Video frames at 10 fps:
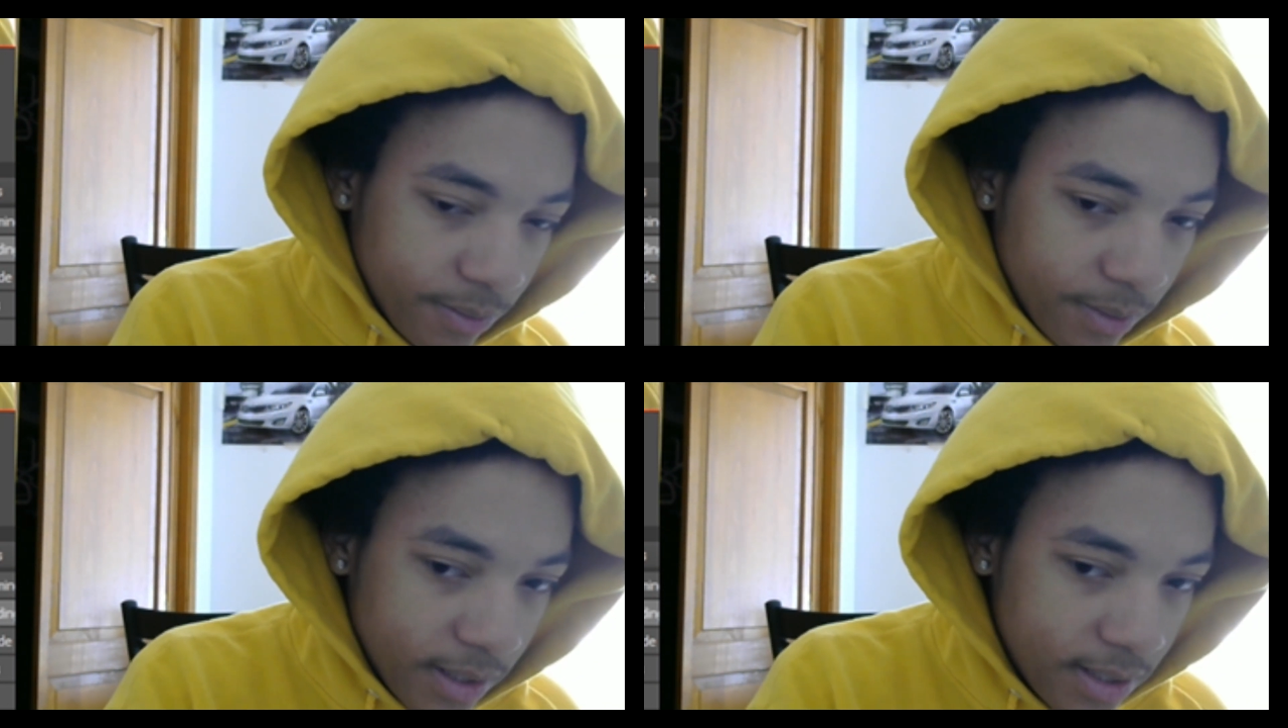
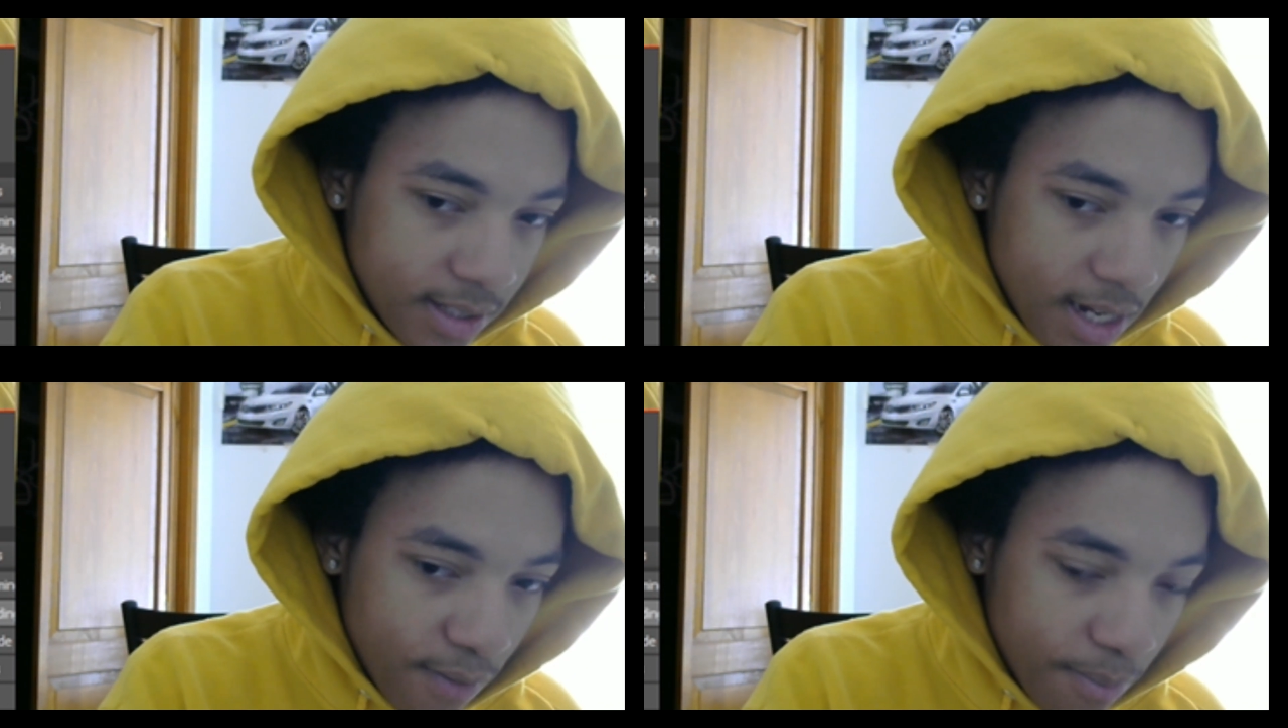It's
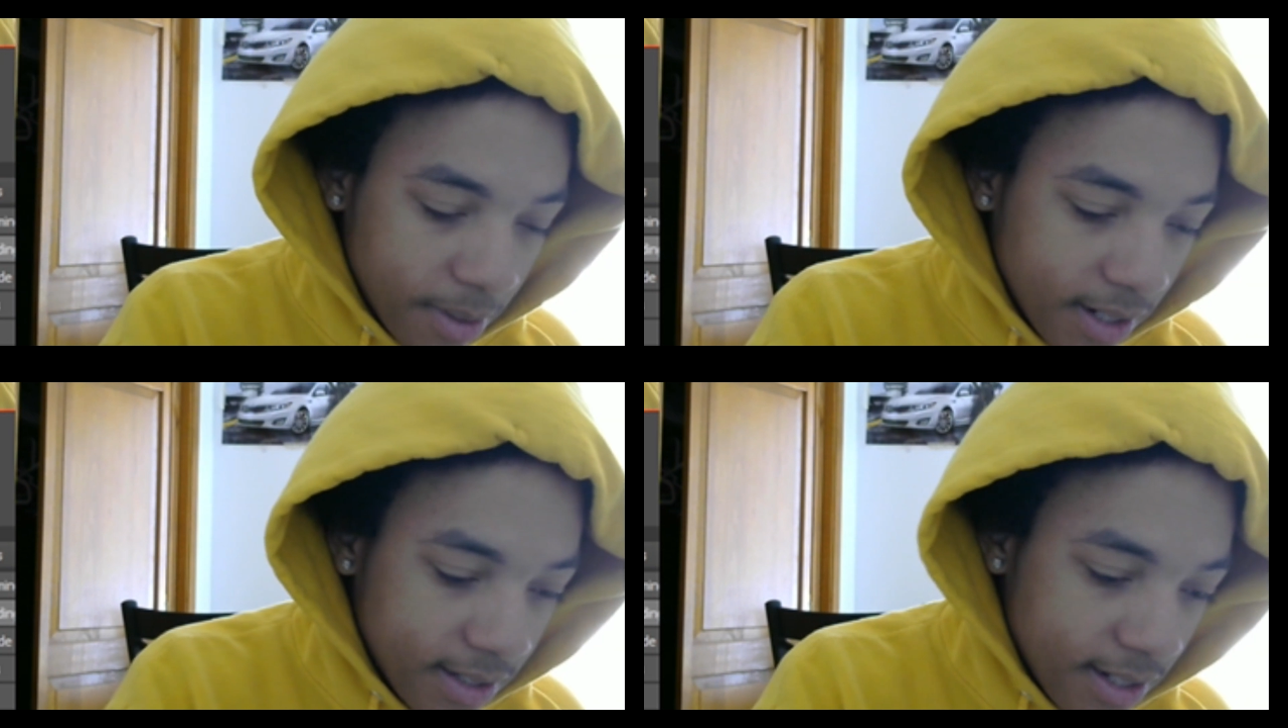tough
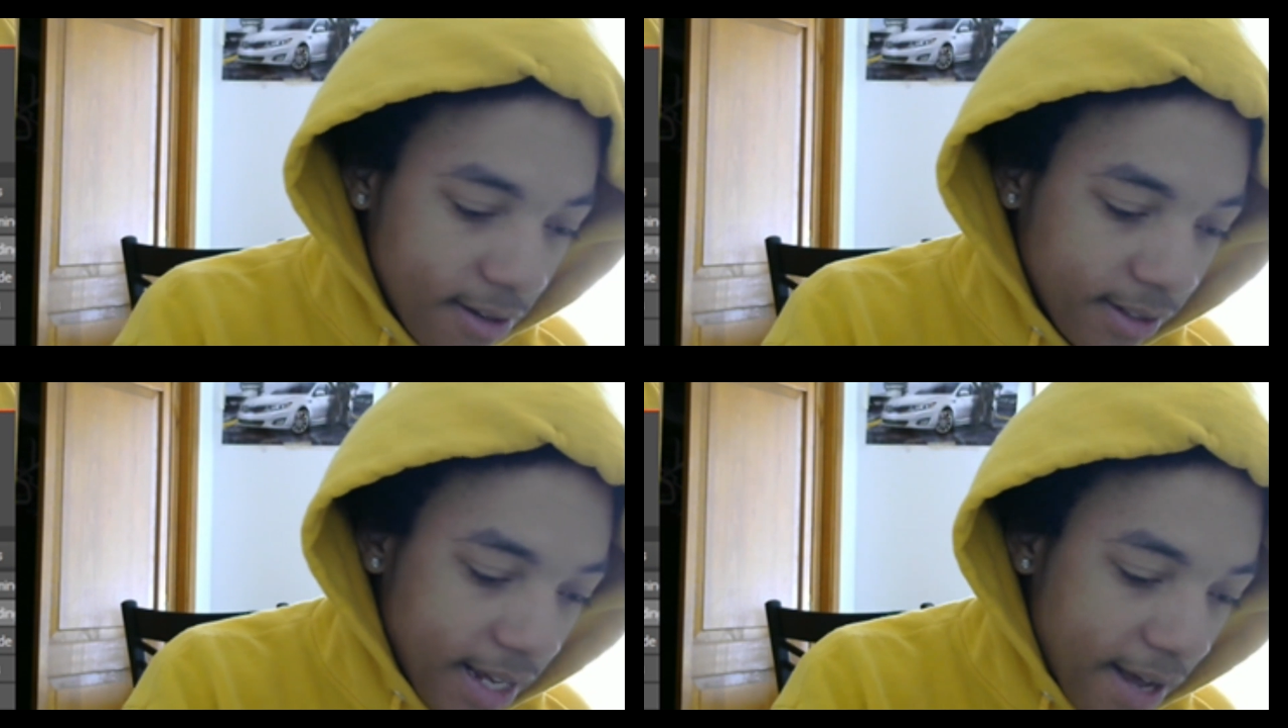because I
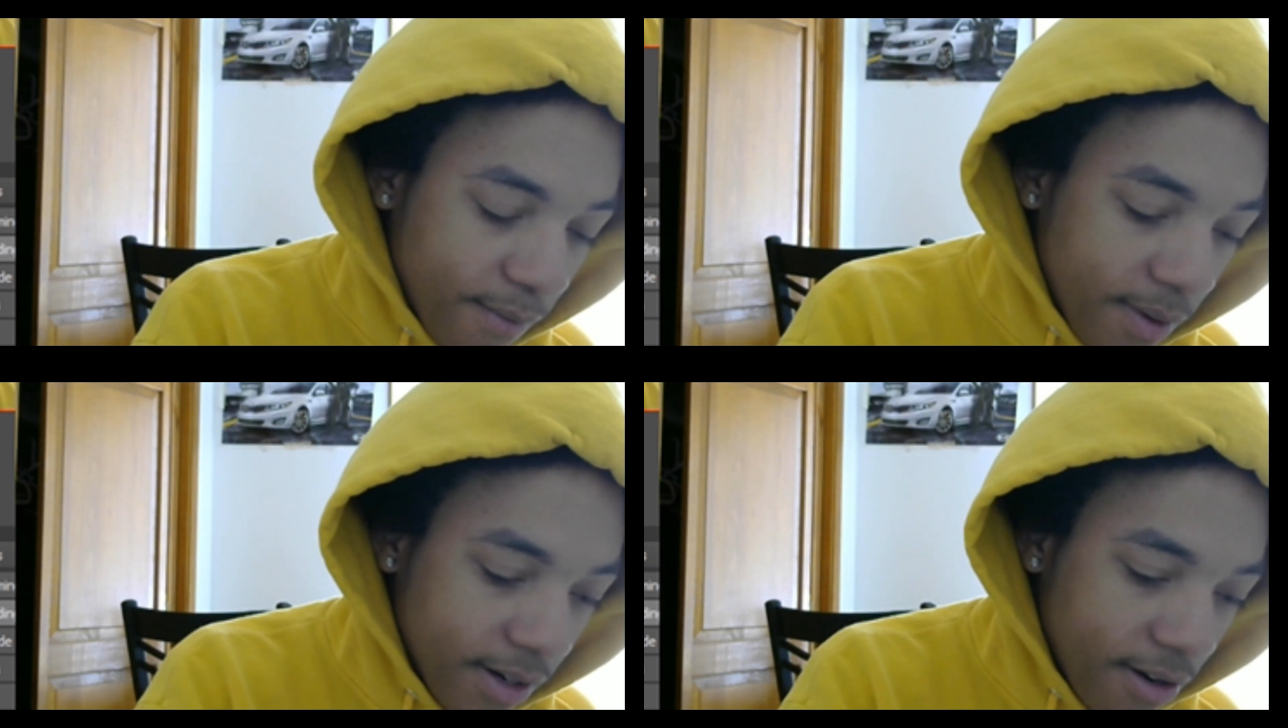only have
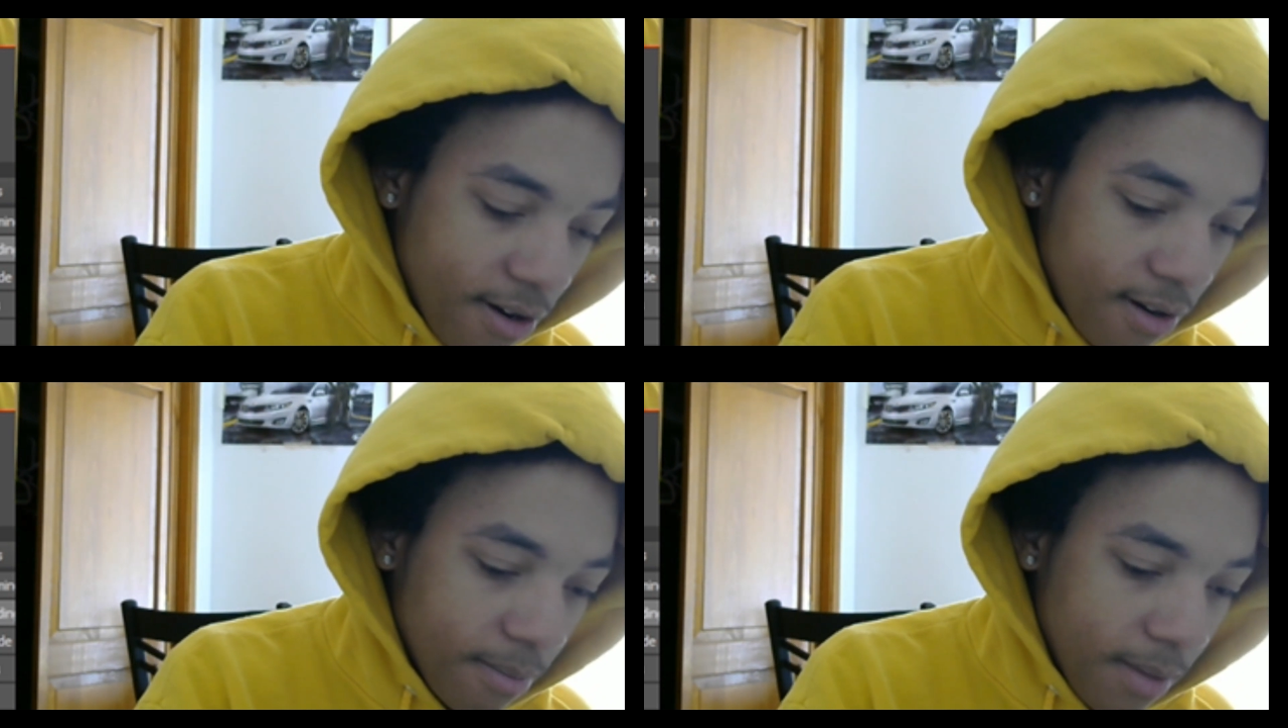one
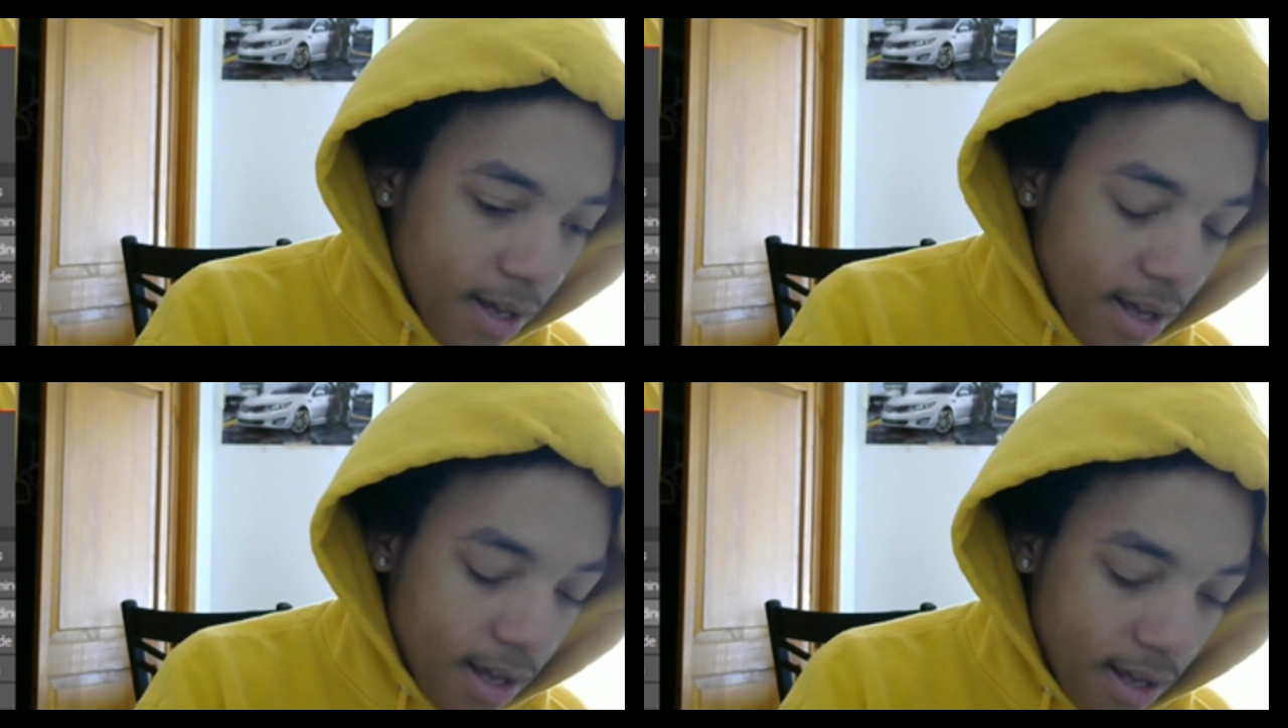
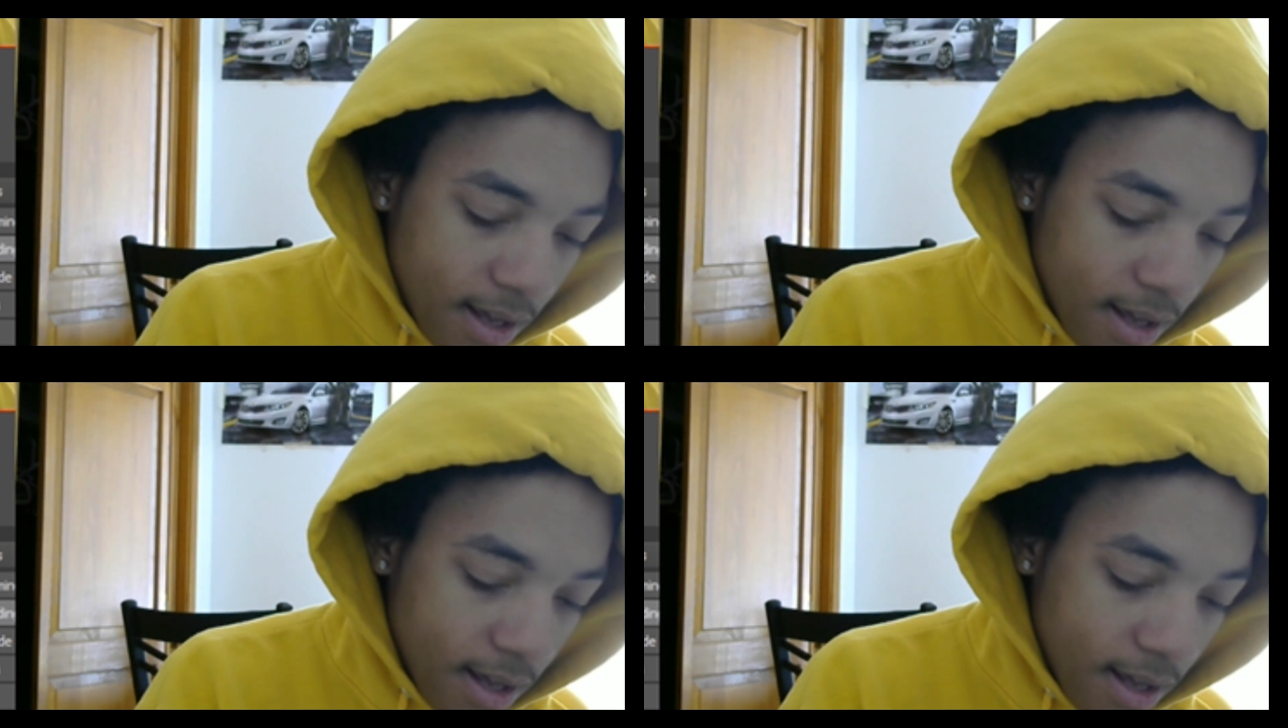arm.